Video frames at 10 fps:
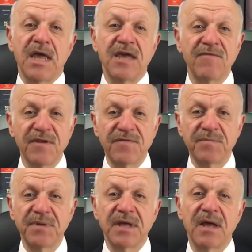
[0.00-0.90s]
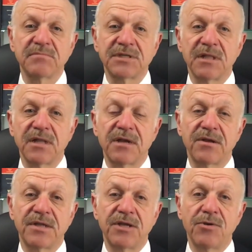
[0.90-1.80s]
Even if it becomes
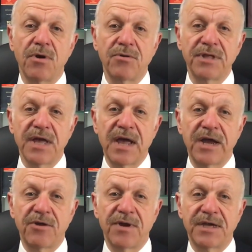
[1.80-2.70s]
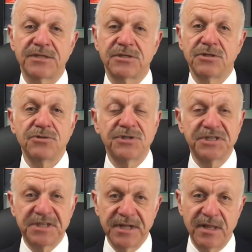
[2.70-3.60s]
clear that you owe the IRS, you
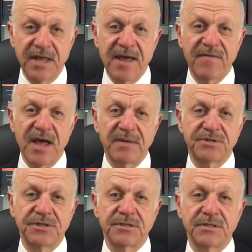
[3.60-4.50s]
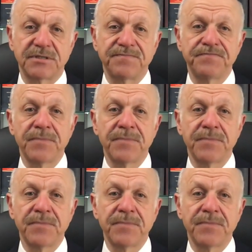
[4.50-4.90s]
still have options.